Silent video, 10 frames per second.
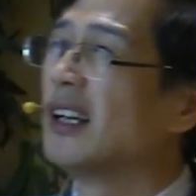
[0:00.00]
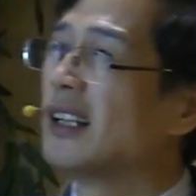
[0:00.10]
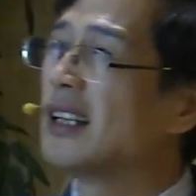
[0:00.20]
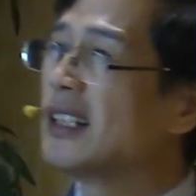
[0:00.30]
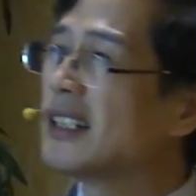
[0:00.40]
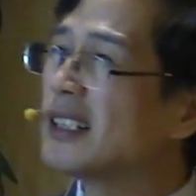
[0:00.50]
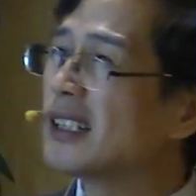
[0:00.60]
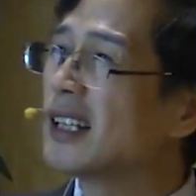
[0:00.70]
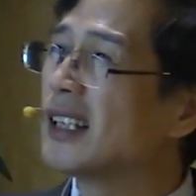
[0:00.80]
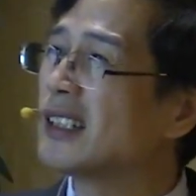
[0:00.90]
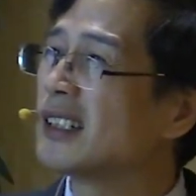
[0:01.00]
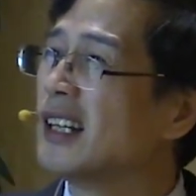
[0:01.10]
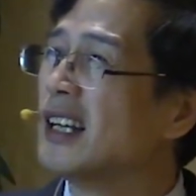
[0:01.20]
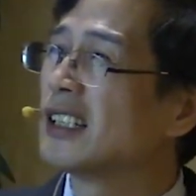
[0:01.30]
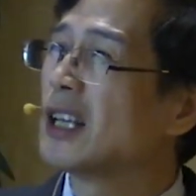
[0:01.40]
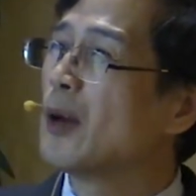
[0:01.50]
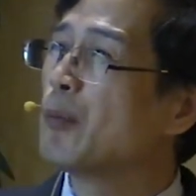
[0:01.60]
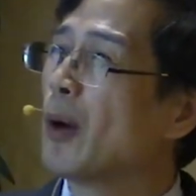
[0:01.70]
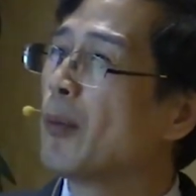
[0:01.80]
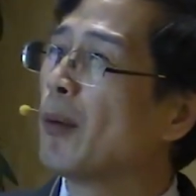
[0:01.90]
And in this case, the
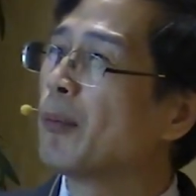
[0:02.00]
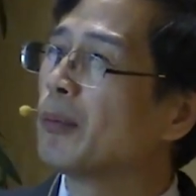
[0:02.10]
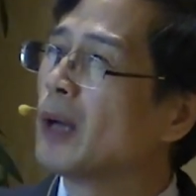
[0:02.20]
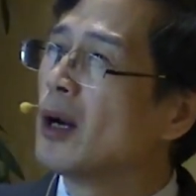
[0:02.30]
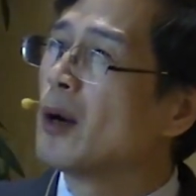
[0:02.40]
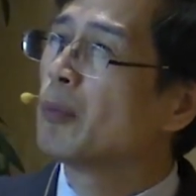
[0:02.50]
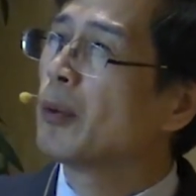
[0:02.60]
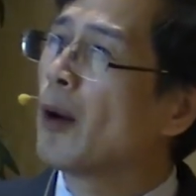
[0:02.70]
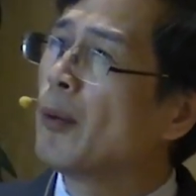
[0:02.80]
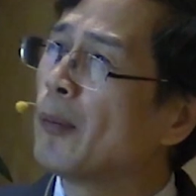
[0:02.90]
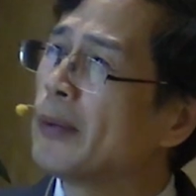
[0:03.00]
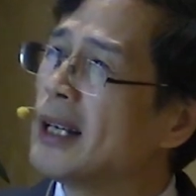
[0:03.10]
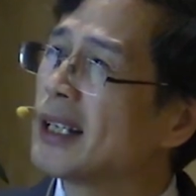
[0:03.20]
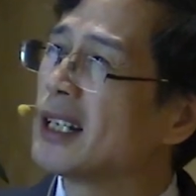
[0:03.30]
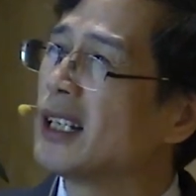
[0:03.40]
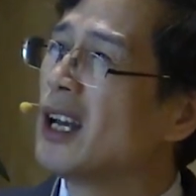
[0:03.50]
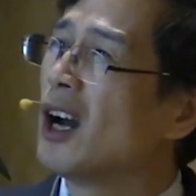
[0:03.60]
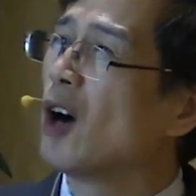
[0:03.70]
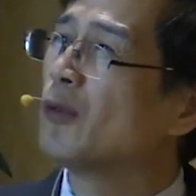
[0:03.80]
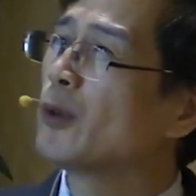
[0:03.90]
probability
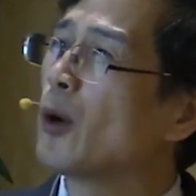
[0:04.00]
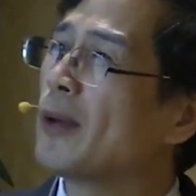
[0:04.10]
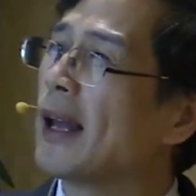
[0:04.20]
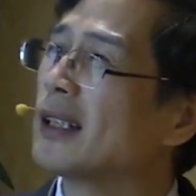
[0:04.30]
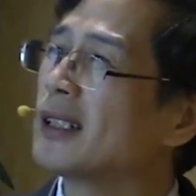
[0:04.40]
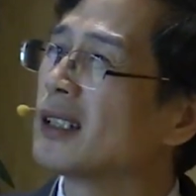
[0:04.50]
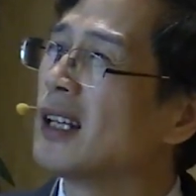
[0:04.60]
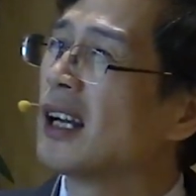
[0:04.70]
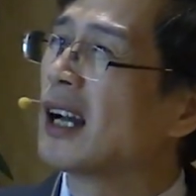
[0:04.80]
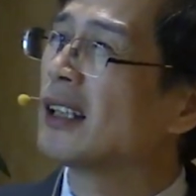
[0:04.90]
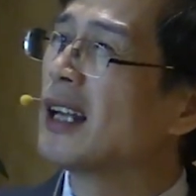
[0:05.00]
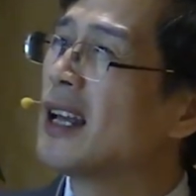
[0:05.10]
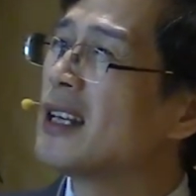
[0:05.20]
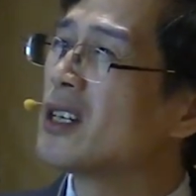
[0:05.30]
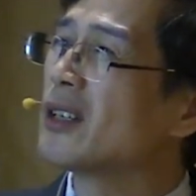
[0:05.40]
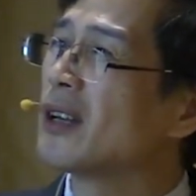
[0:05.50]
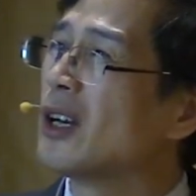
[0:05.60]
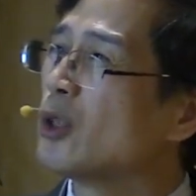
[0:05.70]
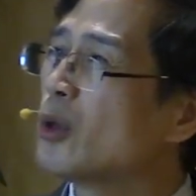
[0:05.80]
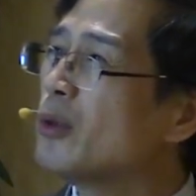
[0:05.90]
of droplets contained
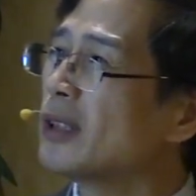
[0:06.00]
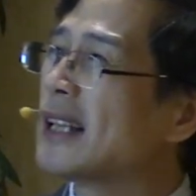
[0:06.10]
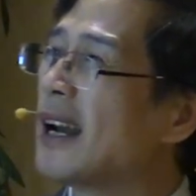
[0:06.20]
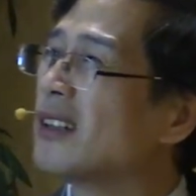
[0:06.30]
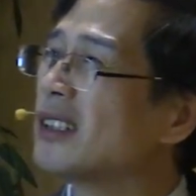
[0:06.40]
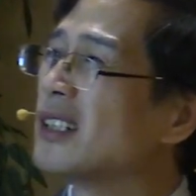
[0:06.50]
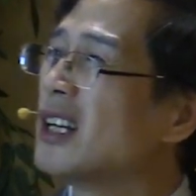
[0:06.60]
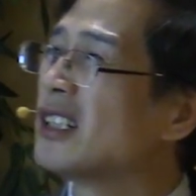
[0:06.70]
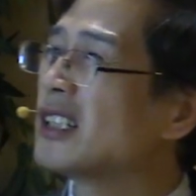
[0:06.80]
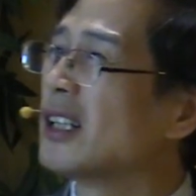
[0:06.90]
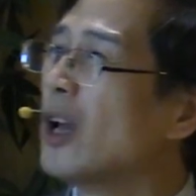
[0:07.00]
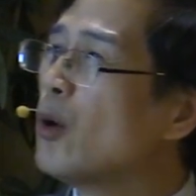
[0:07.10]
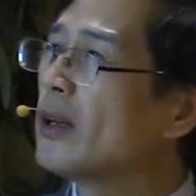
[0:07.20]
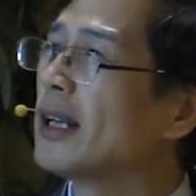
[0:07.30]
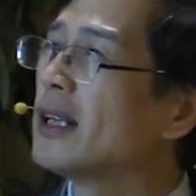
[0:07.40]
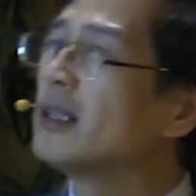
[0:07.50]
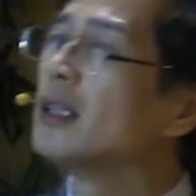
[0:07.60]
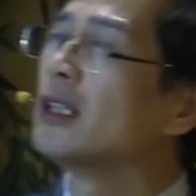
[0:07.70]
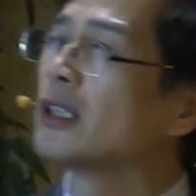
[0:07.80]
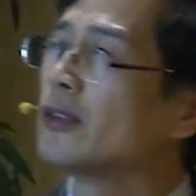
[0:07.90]
2 cells is lower than
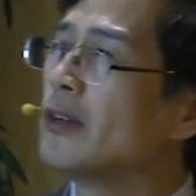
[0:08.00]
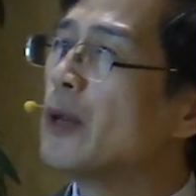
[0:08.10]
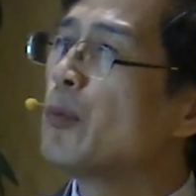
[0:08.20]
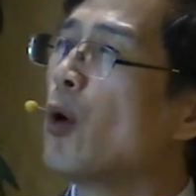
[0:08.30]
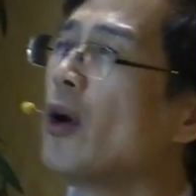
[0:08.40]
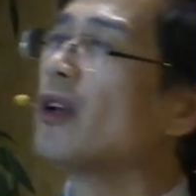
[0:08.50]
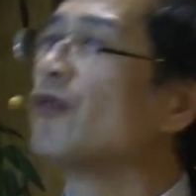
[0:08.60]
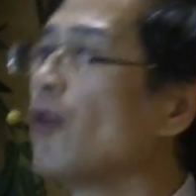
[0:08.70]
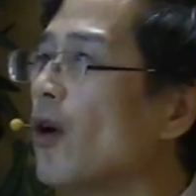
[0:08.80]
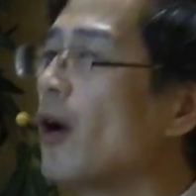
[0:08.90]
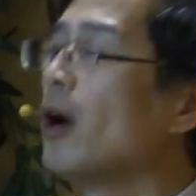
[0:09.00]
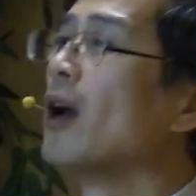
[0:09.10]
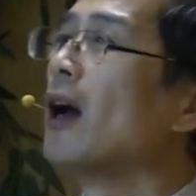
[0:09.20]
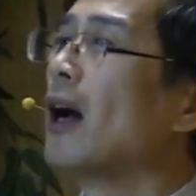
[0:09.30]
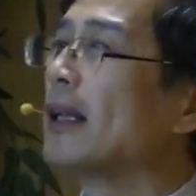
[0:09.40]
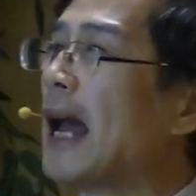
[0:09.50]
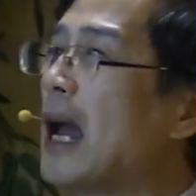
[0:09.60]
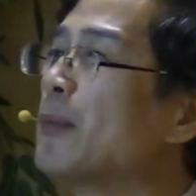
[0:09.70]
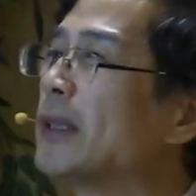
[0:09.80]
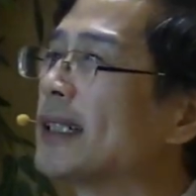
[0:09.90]
3.4
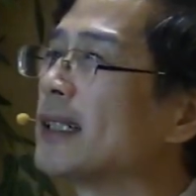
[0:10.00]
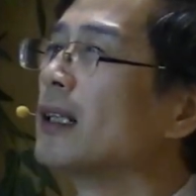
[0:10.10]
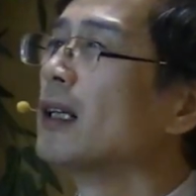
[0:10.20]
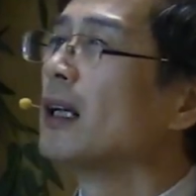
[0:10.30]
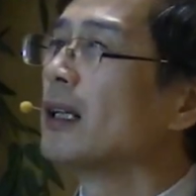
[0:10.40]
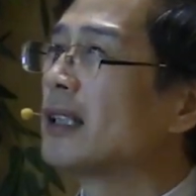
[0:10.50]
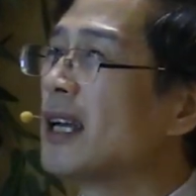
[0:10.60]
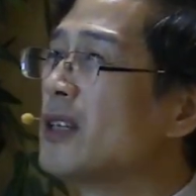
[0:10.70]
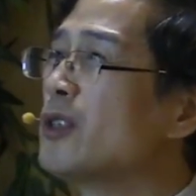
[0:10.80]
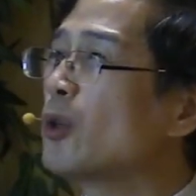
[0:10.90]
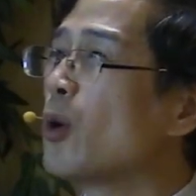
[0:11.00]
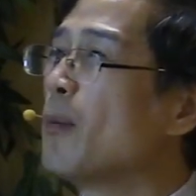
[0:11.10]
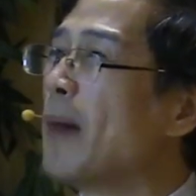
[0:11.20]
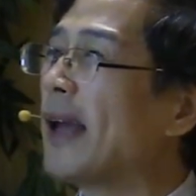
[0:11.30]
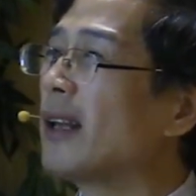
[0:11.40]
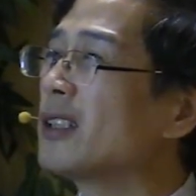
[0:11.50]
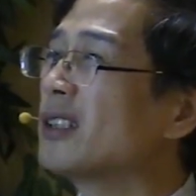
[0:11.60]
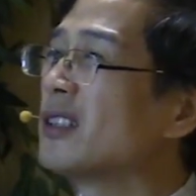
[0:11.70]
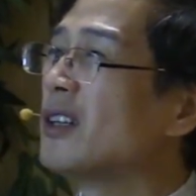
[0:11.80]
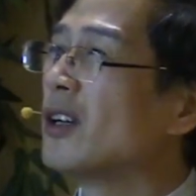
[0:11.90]
times 10 to minus